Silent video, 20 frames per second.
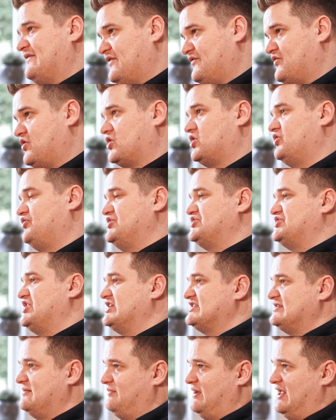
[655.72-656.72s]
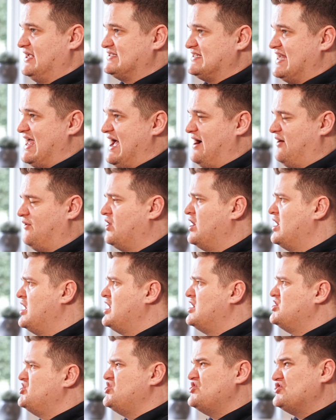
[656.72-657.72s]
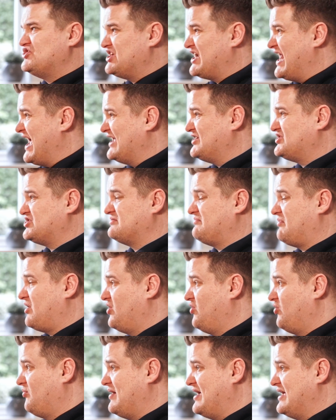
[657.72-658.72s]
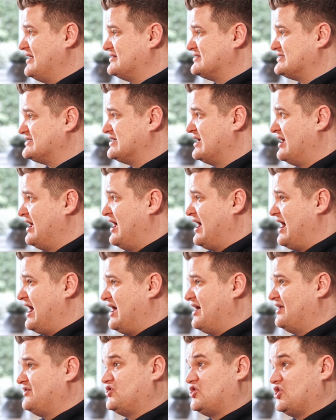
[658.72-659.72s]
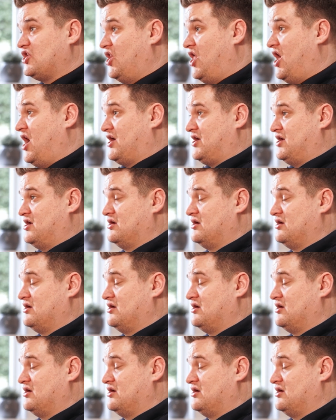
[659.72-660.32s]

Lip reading: if you've not got these things in place now. Use an agent by all means, and good luck.